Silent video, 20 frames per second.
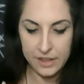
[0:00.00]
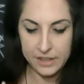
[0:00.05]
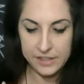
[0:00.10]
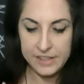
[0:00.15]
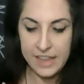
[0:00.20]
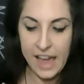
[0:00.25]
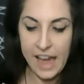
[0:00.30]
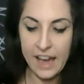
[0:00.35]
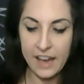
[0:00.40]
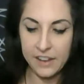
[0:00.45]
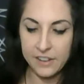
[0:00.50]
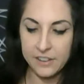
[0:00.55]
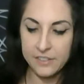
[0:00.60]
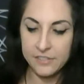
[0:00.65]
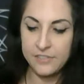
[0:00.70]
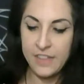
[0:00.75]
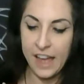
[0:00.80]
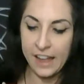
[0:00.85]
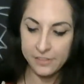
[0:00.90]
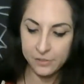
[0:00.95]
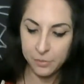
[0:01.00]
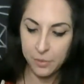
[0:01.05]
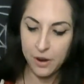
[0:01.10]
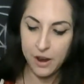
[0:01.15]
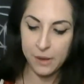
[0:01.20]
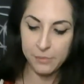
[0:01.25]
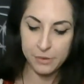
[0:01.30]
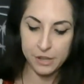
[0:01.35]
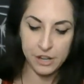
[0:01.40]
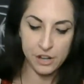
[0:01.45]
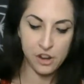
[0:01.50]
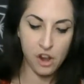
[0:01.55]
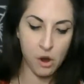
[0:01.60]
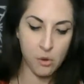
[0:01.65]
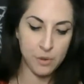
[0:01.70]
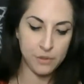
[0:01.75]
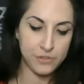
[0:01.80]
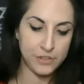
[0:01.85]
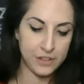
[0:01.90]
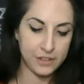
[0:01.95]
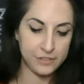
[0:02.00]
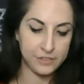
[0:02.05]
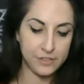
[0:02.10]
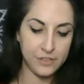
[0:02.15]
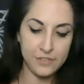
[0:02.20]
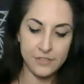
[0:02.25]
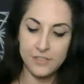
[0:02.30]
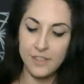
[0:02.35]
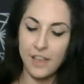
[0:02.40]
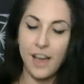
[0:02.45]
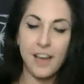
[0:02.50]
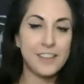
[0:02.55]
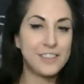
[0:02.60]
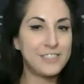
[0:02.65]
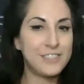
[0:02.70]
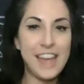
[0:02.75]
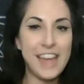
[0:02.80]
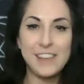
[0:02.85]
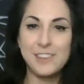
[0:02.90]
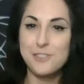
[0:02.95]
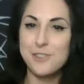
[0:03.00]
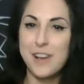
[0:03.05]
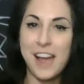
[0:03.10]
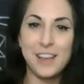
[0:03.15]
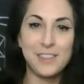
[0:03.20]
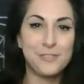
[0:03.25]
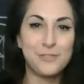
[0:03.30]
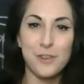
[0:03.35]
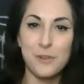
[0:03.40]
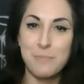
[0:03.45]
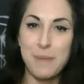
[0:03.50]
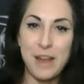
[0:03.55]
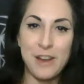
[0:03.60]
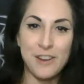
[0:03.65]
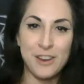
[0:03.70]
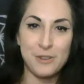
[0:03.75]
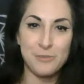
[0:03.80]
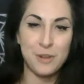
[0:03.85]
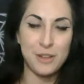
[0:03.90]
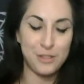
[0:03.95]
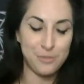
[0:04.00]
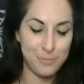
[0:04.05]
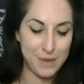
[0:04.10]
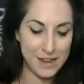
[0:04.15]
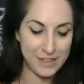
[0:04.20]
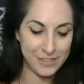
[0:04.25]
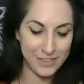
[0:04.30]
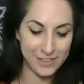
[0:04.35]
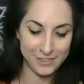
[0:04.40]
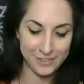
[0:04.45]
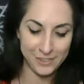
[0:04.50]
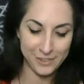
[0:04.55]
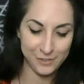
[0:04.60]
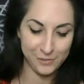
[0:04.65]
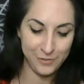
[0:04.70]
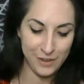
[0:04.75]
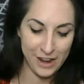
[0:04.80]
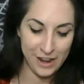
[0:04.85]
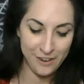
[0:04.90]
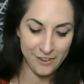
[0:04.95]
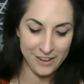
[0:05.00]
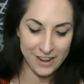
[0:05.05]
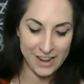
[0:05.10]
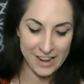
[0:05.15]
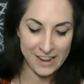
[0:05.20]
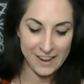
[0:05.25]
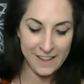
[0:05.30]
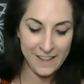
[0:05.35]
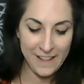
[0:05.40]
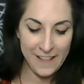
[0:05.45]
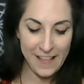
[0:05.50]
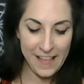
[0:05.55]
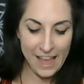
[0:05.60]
Yeah, that's where I'm going to go with this. I thank you guys for bearing with me. This is very...